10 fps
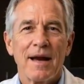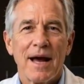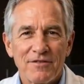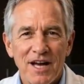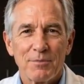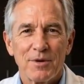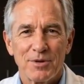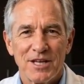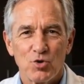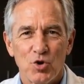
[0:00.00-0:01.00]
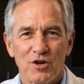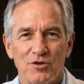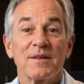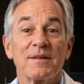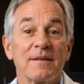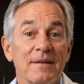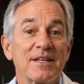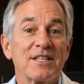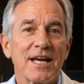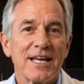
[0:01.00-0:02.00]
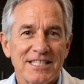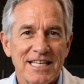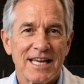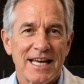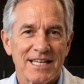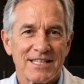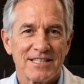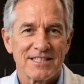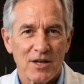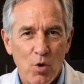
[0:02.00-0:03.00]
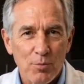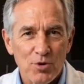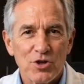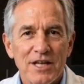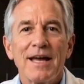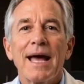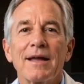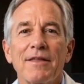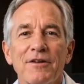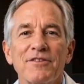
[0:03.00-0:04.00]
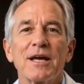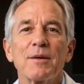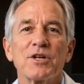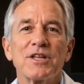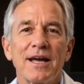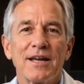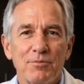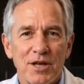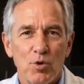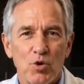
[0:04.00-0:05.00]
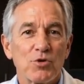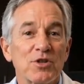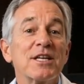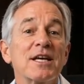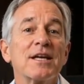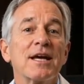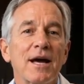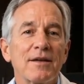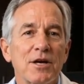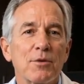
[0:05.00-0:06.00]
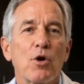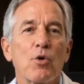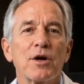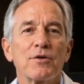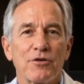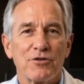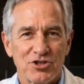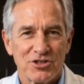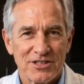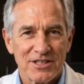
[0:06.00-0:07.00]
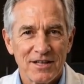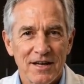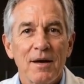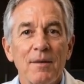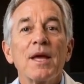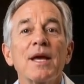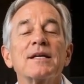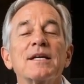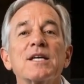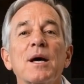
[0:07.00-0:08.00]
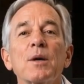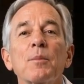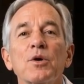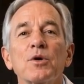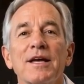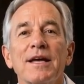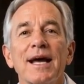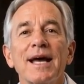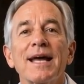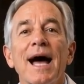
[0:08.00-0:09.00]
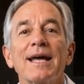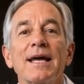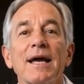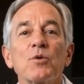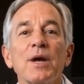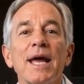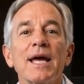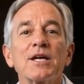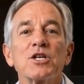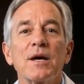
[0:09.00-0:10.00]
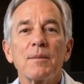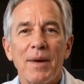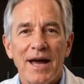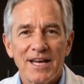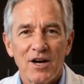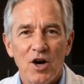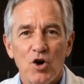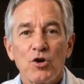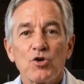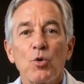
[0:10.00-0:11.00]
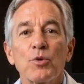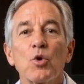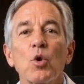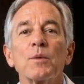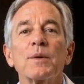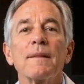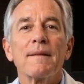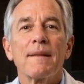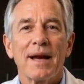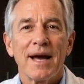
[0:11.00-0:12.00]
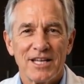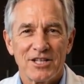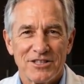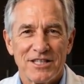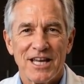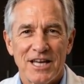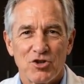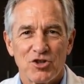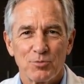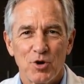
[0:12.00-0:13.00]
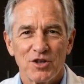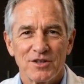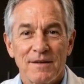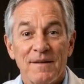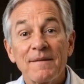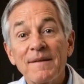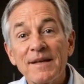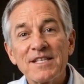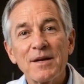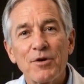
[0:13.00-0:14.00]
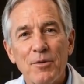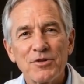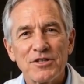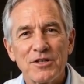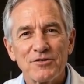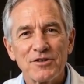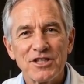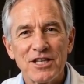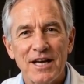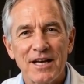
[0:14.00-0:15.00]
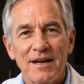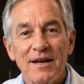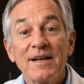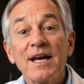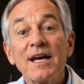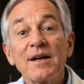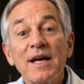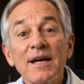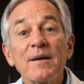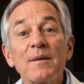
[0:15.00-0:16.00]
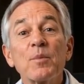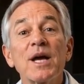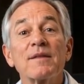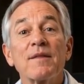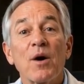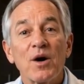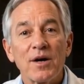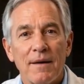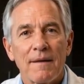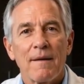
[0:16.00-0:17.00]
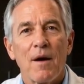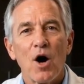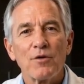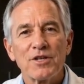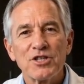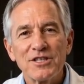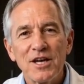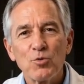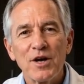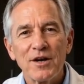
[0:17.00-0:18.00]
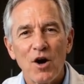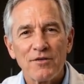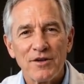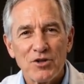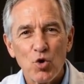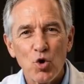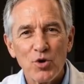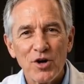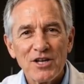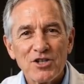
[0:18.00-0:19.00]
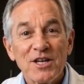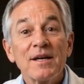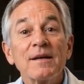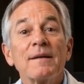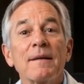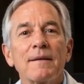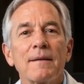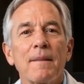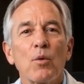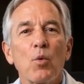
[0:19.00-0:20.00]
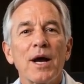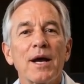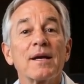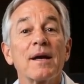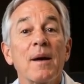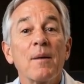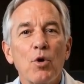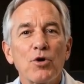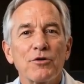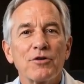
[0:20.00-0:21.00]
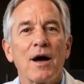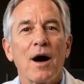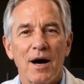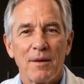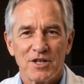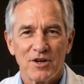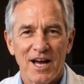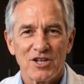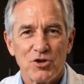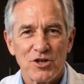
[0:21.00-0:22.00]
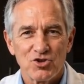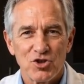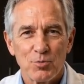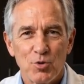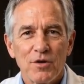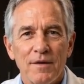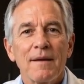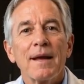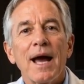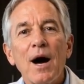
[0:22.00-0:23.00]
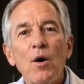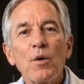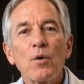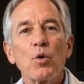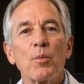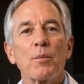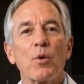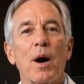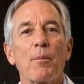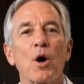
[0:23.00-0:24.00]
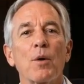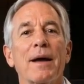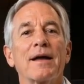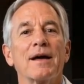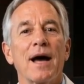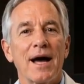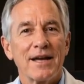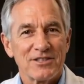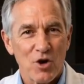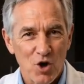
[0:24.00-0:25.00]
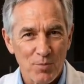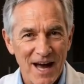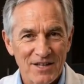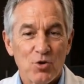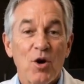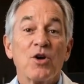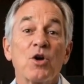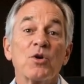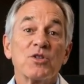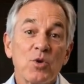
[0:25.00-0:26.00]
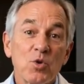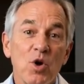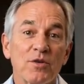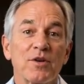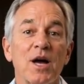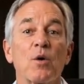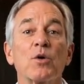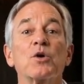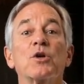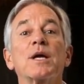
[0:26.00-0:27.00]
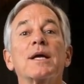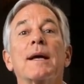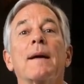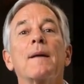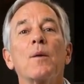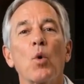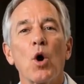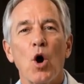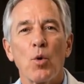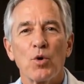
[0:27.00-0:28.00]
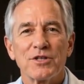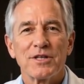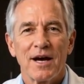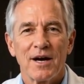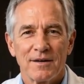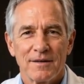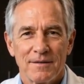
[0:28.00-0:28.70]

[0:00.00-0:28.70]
And vitamin B12. Studies indicate that somewhere between 10 and 15% of people over 60 have some degree of deficiency because the stomach produces less acid as we age, making it harder to absorb. And here's the dangerous part. The symptoms, fatigue, tingling, brain fog, often just get written off as normal aging, when, most of the time, they're actually treatable. Now, remember I promised to tie this all back to our juice with one final nutrient. We're almost there.